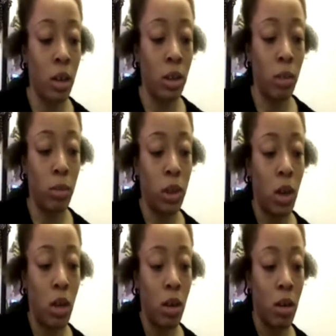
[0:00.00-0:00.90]
So I'm just
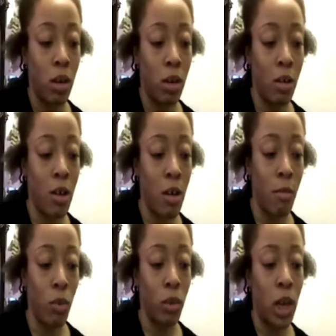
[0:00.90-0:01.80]
going to
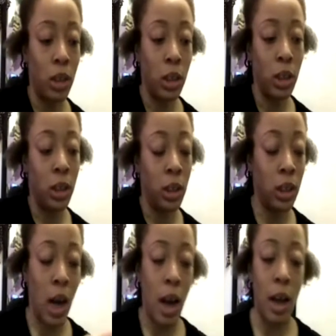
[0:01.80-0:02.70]
move that to the
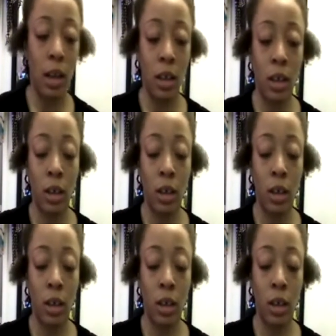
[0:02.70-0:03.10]
side.